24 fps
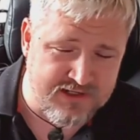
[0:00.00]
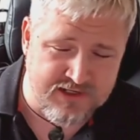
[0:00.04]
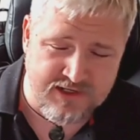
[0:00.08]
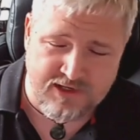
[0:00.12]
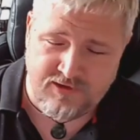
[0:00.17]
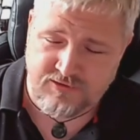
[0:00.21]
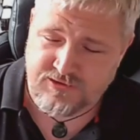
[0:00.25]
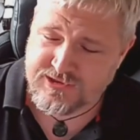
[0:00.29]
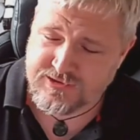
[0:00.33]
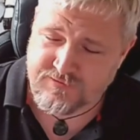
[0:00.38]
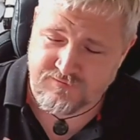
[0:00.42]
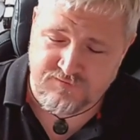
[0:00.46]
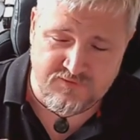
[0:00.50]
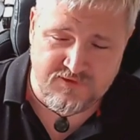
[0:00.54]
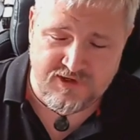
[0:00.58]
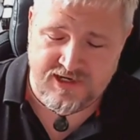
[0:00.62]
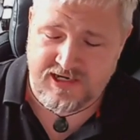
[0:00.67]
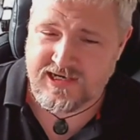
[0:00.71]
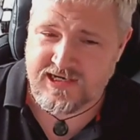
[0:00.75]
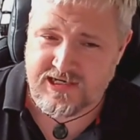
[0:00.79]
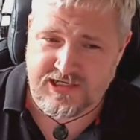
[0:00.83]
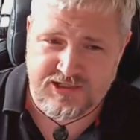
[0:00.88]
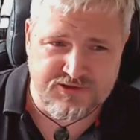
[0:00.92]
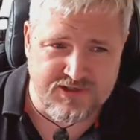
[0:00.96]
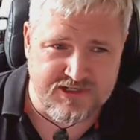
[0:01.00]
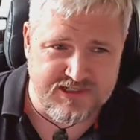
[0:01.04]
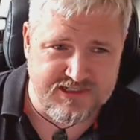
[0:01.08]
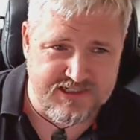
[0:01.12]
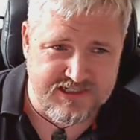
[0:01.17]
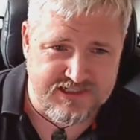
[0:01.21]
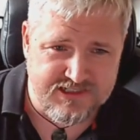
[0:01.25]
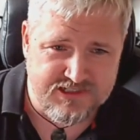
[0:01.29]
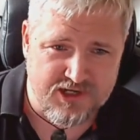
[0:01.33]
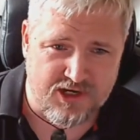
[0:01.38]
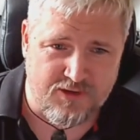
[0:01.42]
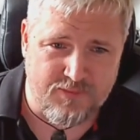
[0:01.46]
you know, some really
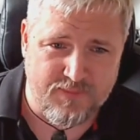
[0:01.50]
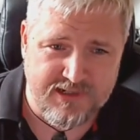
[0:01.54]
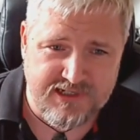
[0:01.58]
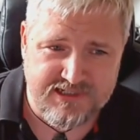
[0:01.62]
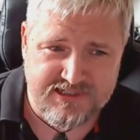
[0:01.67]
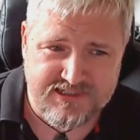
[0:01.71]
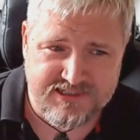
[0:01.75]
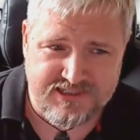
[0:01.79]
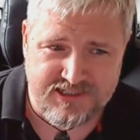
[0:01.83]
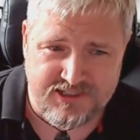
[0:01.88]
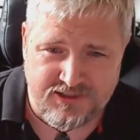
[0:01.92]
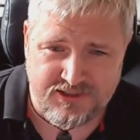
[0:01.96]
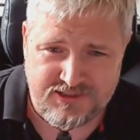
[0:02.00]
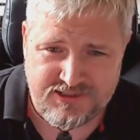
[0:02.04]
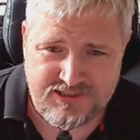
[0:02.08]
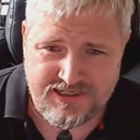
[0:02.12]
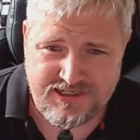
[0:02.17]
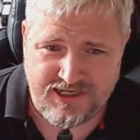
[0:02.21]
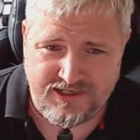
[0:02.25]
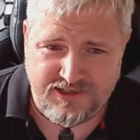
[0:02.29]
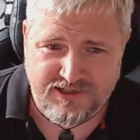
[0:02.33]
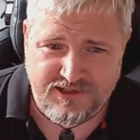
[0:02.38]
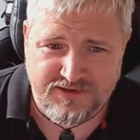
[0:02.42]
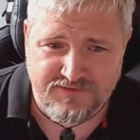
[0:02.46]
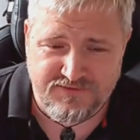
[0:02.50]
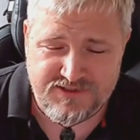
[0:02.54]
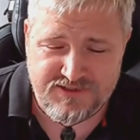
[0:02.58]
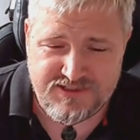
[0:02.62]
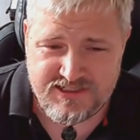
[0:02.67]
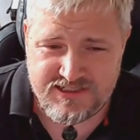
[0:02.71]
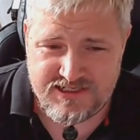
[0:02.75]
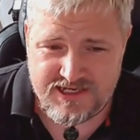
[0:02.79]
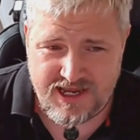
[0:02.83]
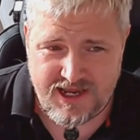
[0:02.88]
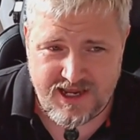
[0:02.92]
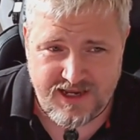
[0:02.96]
interesting topics to to kind of cover
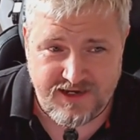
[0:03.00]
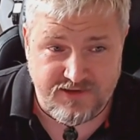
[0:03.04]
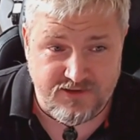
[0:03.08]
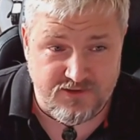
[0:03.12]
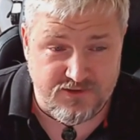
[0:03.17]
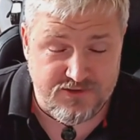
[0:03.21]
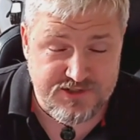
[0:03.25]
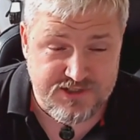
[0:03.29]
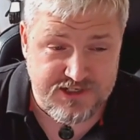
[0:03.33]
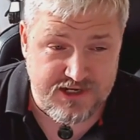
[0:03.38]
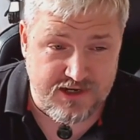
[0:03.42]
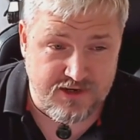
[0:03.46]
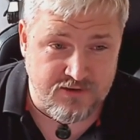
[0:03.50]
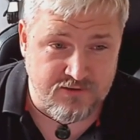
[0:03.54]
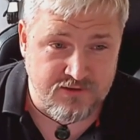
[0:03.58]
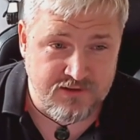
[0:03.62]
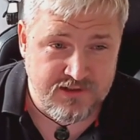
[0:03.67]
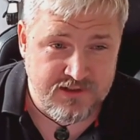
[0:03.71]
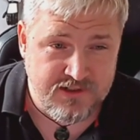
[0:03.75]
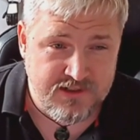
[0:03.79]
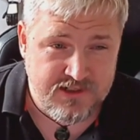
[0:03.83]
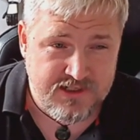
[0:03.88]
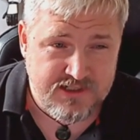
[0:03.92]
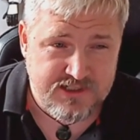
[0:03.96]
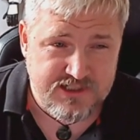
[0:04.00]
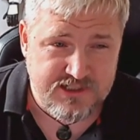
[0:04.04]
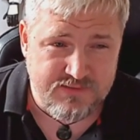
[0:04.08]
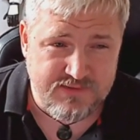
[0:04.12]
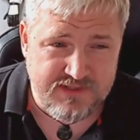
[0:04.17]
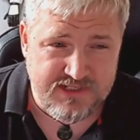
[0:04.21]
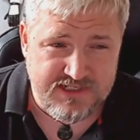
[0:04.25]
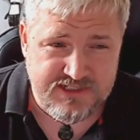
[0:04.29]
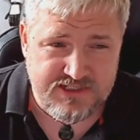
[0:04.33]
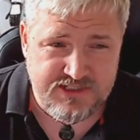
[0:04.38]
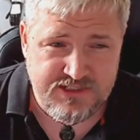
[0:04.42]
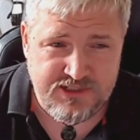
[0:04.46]
today, and also some
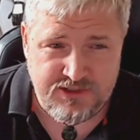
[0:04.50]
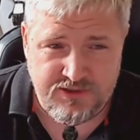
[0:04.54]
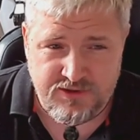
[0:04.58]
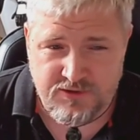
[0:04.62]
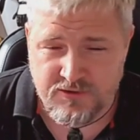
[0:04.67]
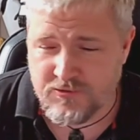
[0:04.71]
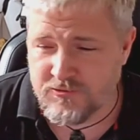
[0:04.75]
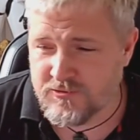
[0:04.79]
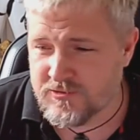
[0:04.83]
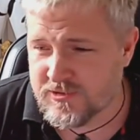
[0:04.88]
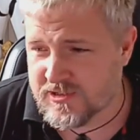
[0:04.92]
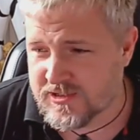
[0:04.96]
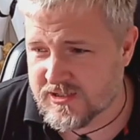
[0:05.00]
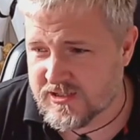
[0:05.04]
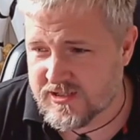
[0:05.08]
of this new.